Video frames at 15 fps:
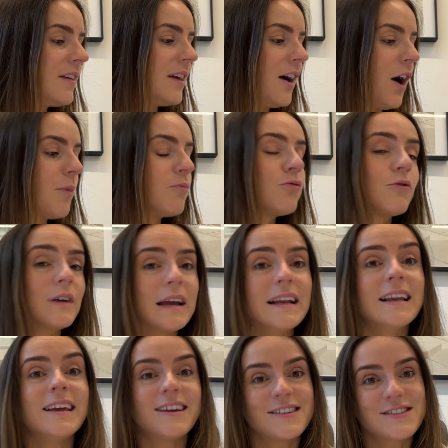I'm
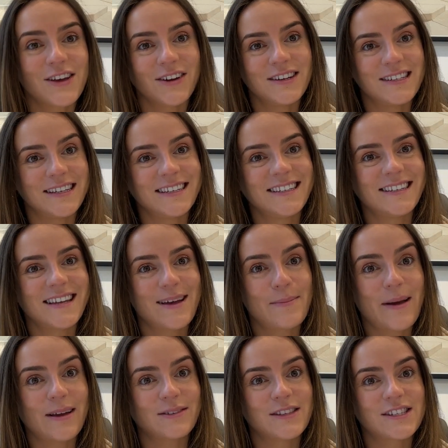really excited
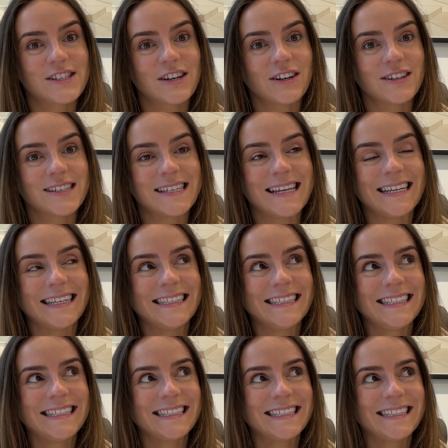about starting
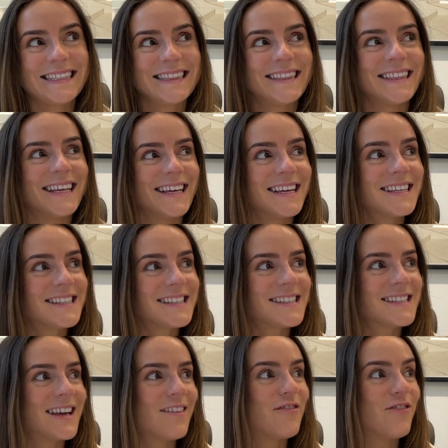this.
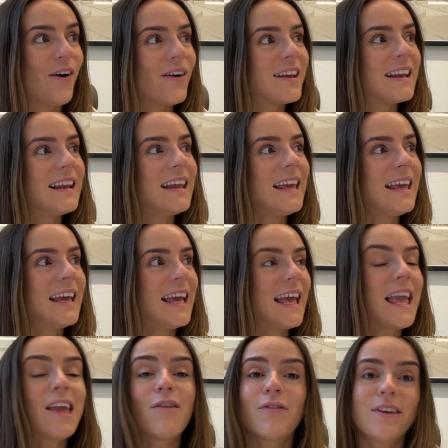Finally,
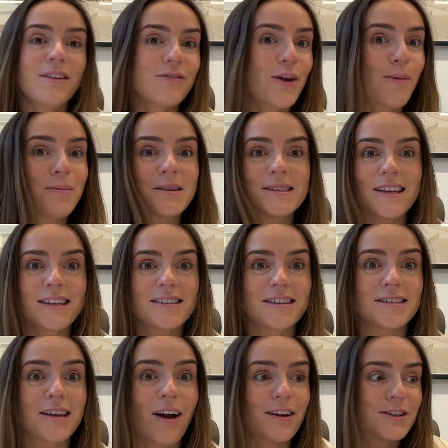even if nobody sees
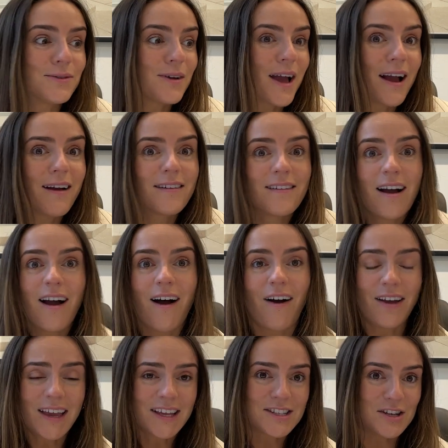it, I don't care. I
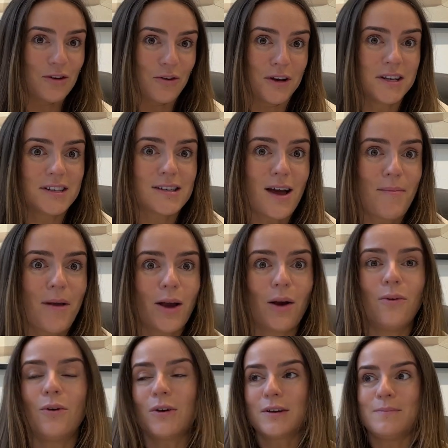get to look at it. I'm like, oh,
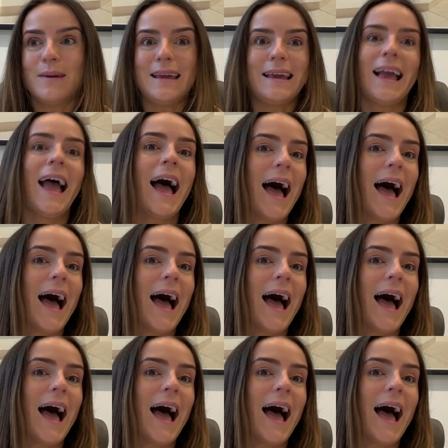look at me.